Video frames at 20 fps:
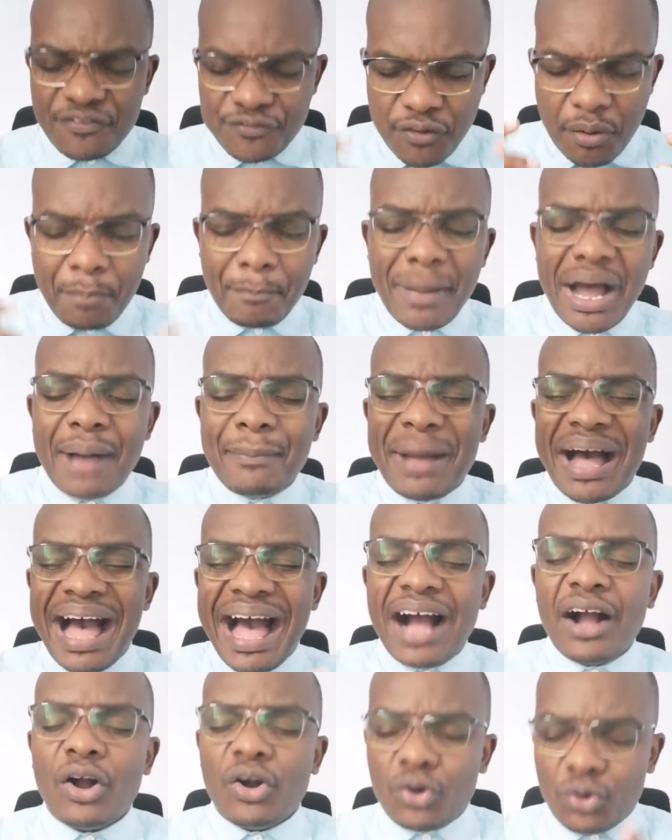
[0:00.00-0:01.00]
from mama,
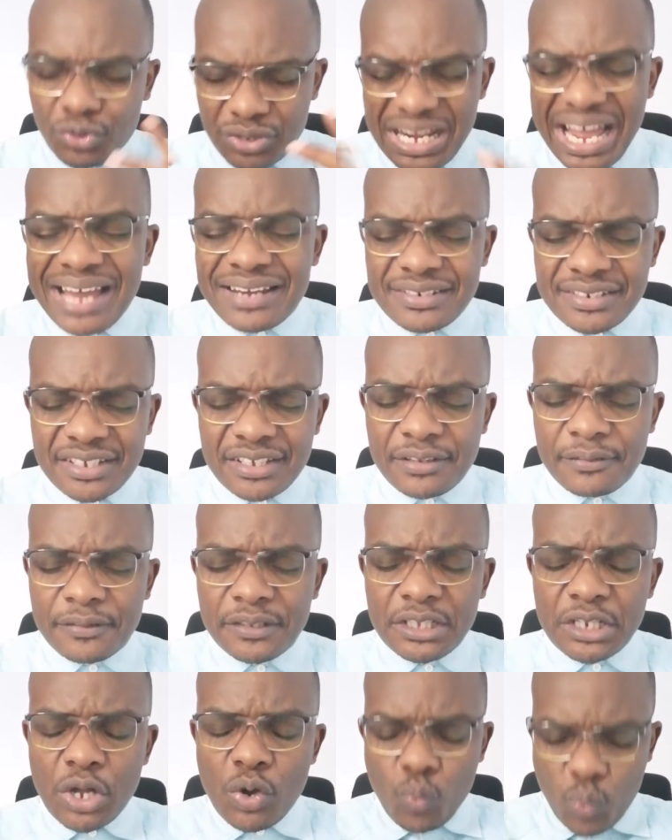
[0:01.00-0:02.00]
uncle, daddy.
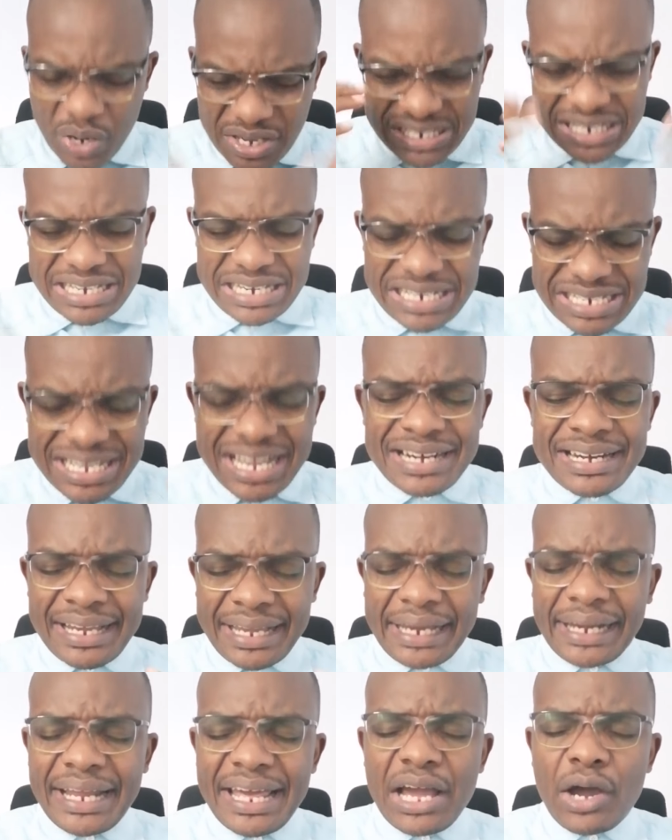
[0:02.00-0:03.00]
We decree and
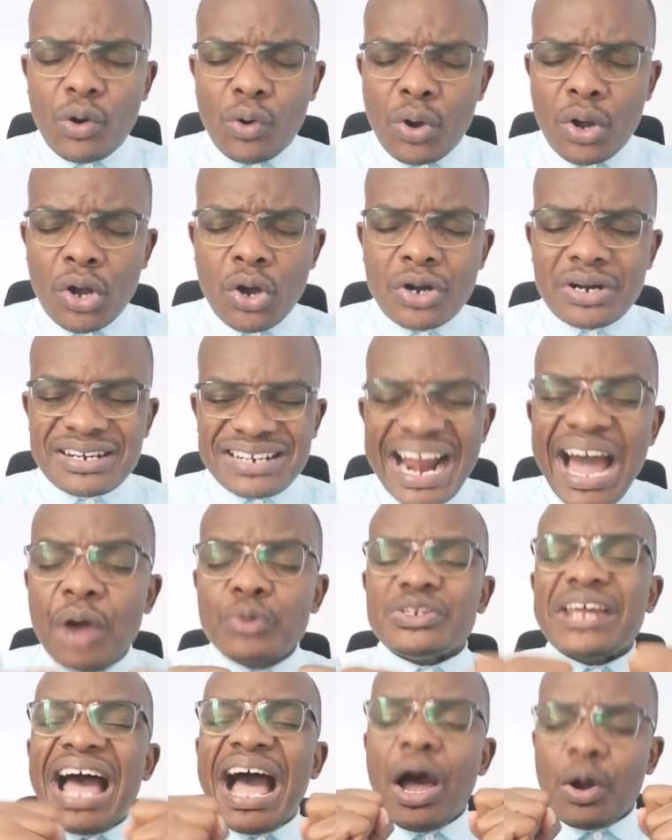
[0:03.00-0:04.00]
declare, O God,
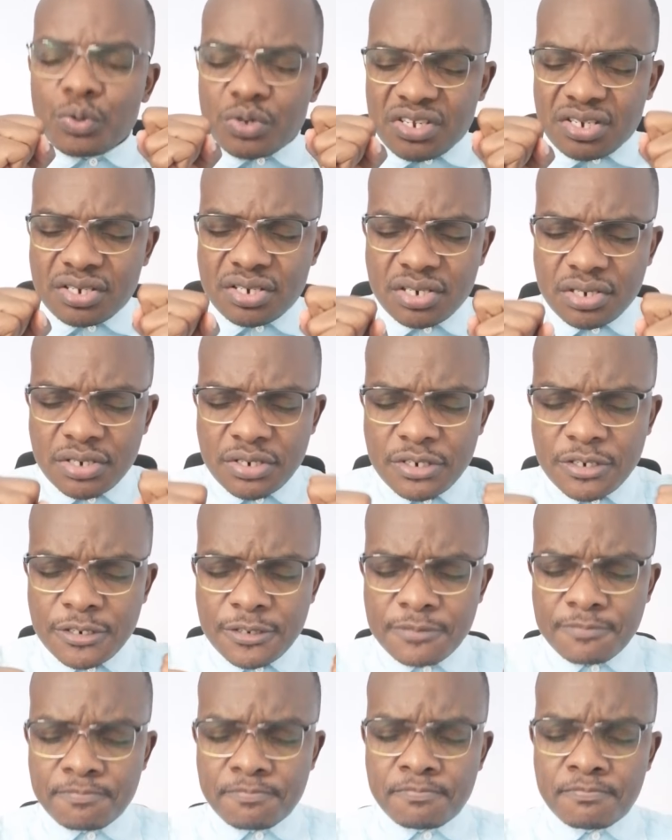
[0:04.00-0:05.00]
rout
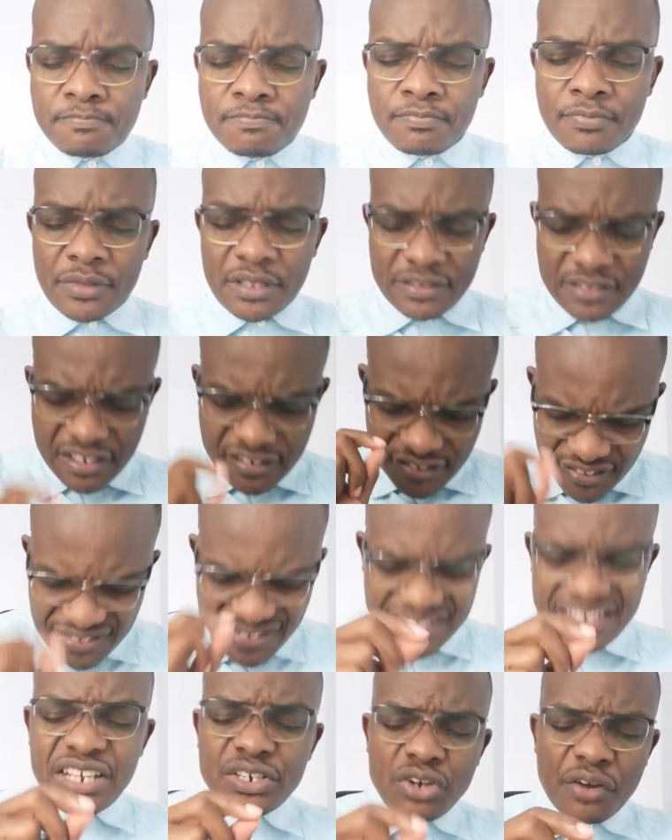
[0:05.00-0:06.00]
out the
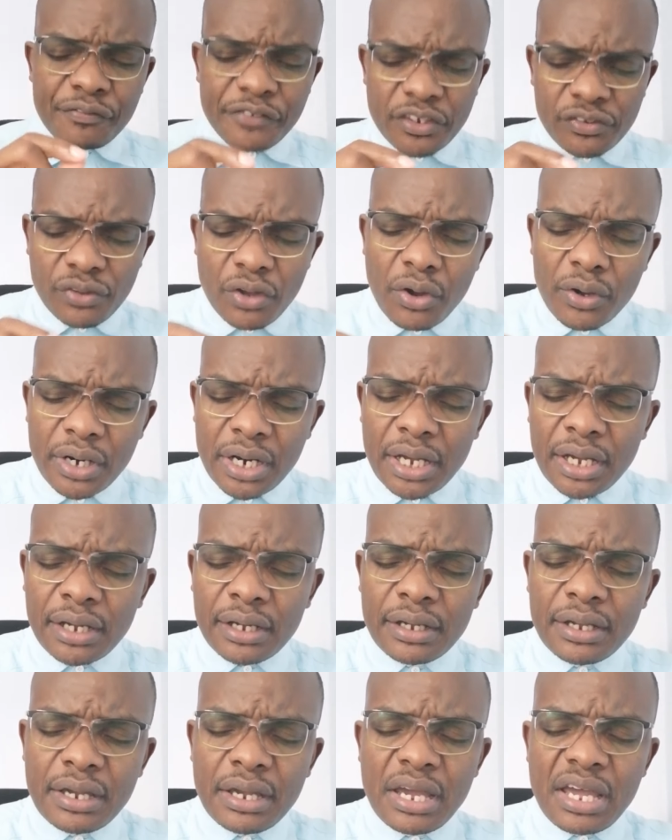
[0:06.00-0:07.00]
seed of dishonor
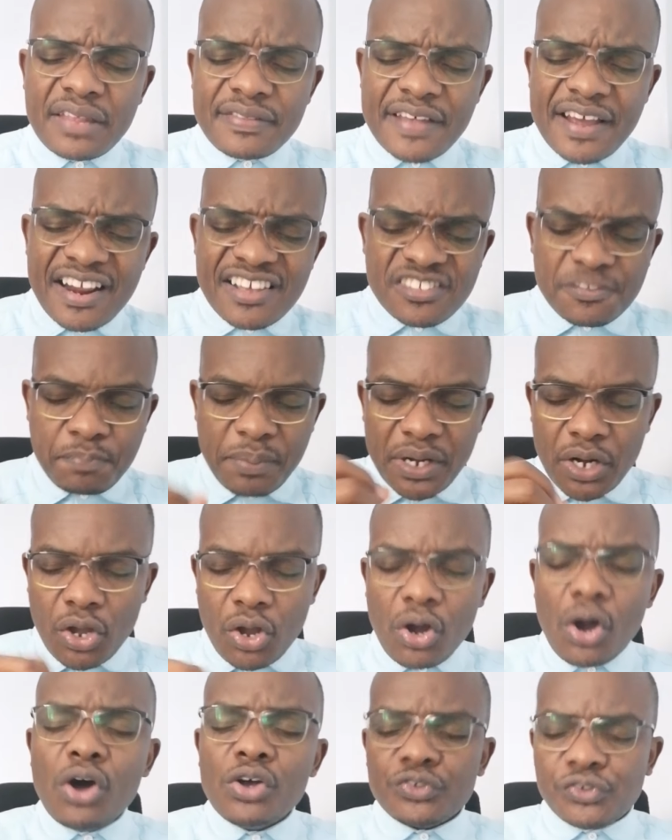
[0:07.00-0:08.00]
that has been
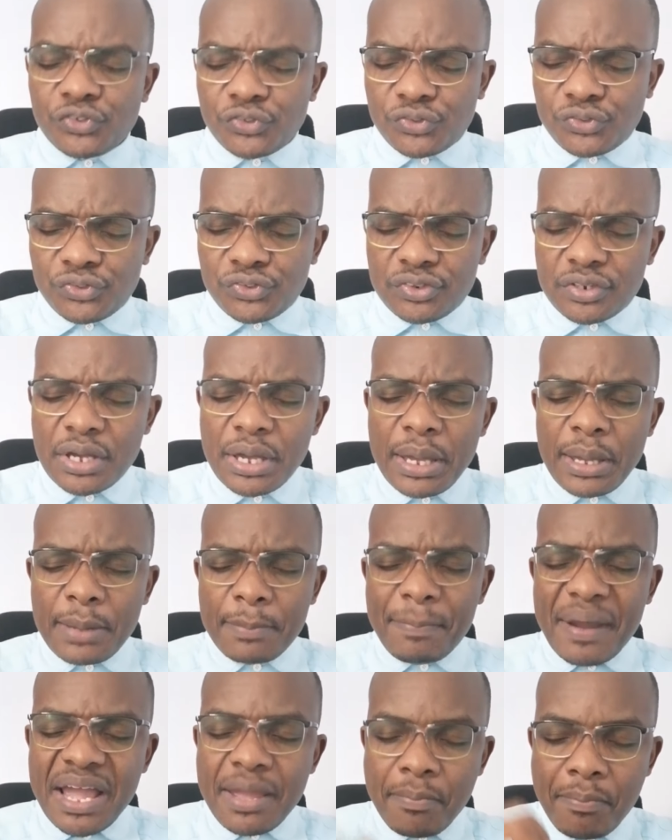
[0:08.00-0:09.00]
caused
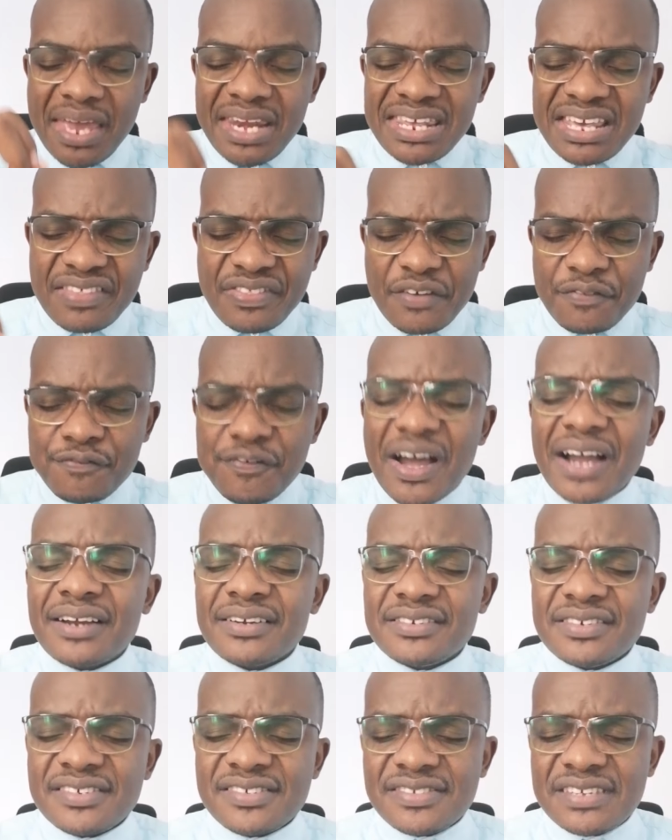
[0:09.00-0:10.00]
by many other
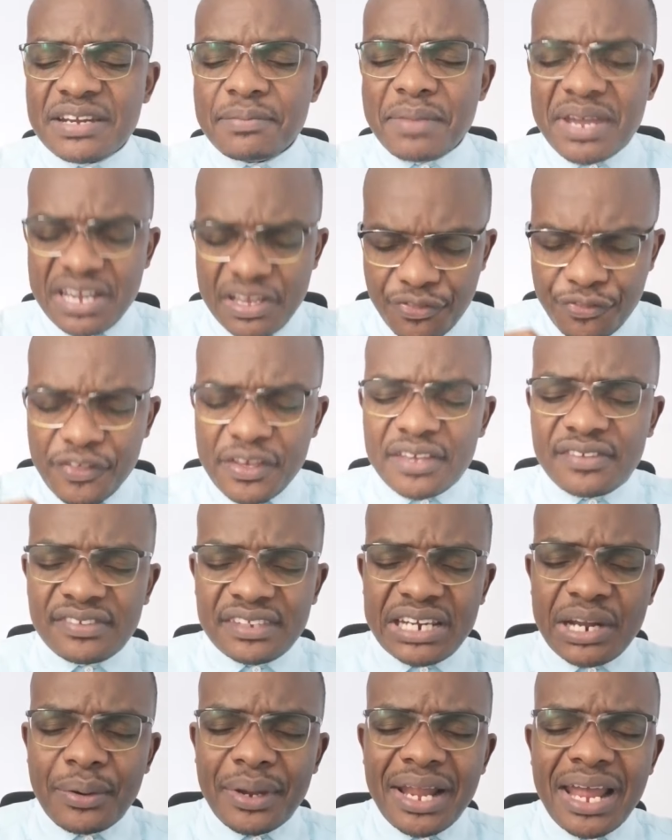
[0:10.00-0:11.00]
factors and many things
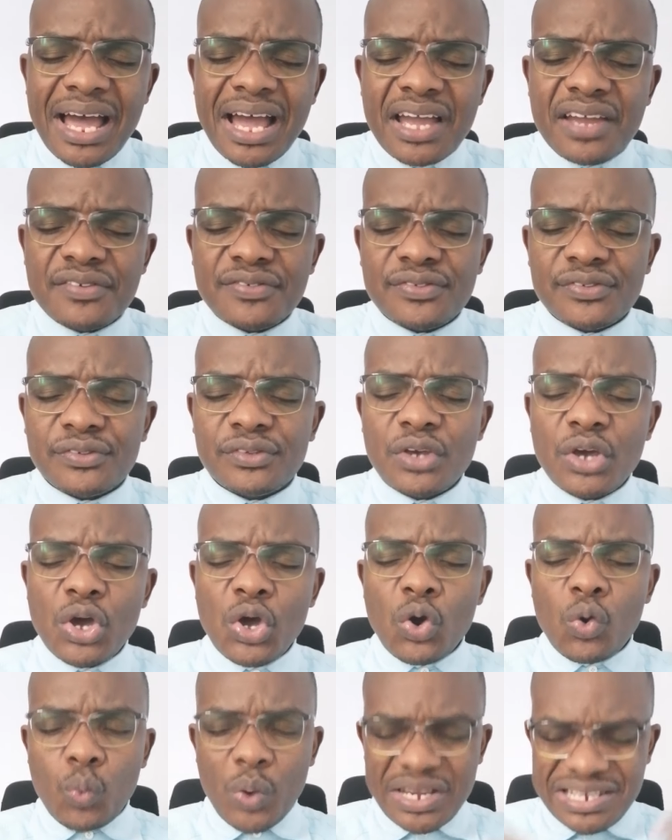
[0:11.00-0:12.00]
in our lives.
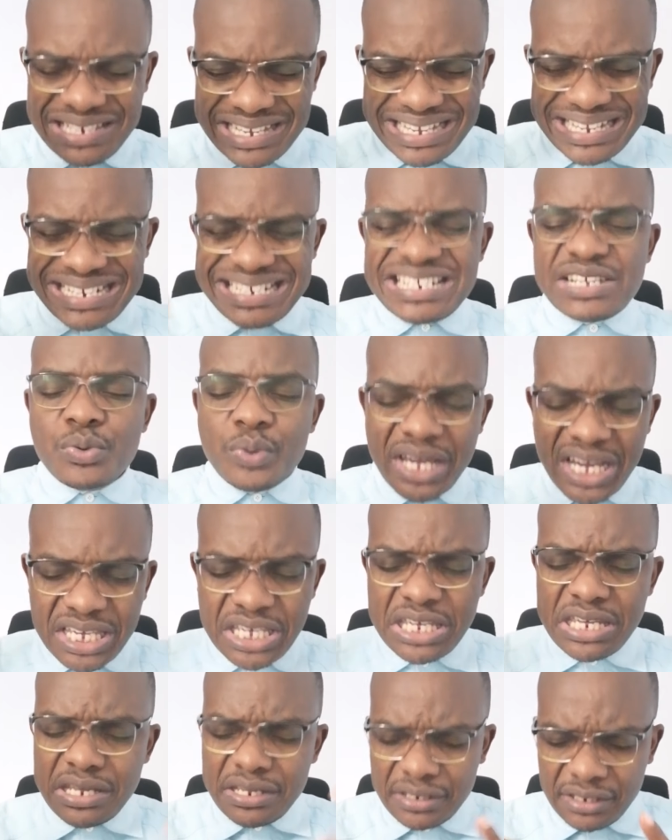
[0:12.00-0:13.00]
We decree we are
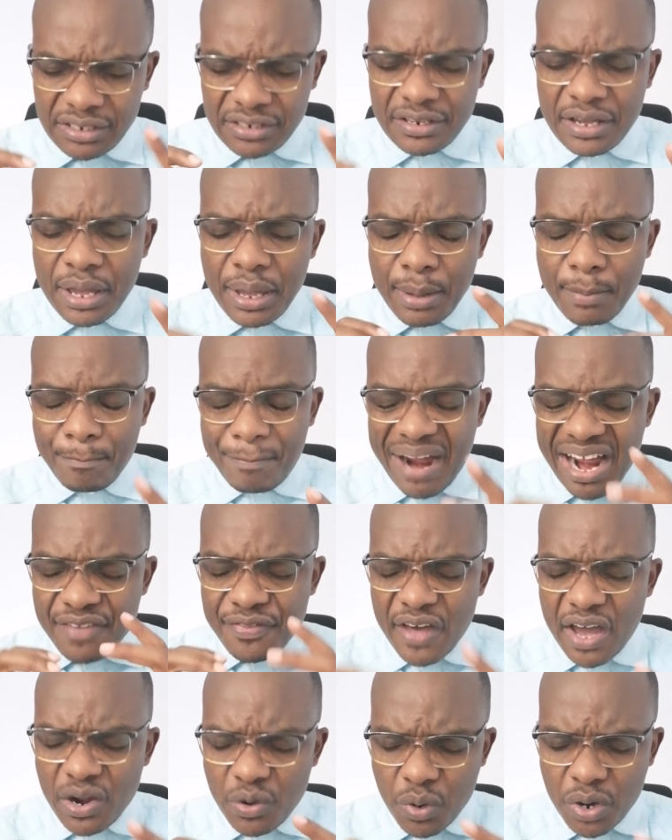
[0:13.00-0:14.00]
healed by
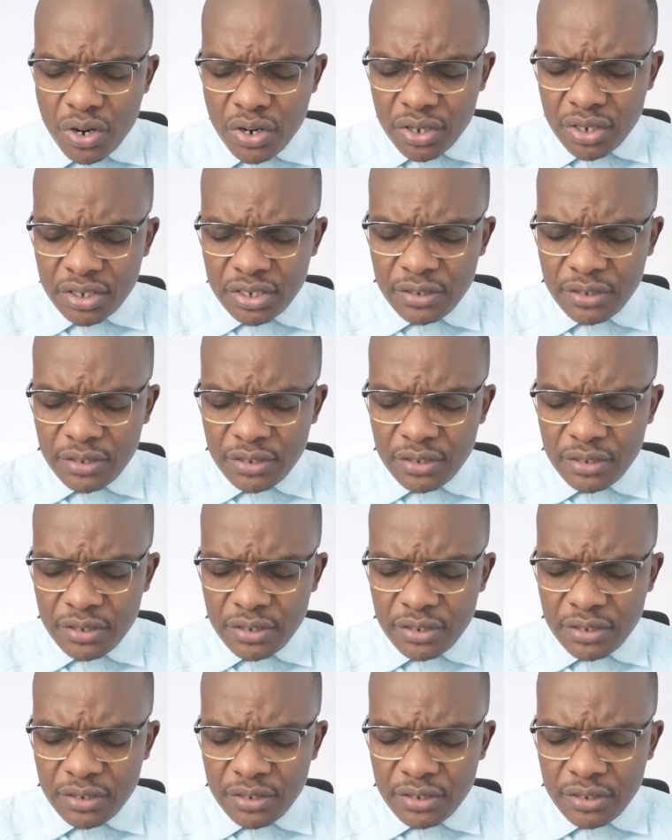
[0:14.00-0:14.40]
thy word.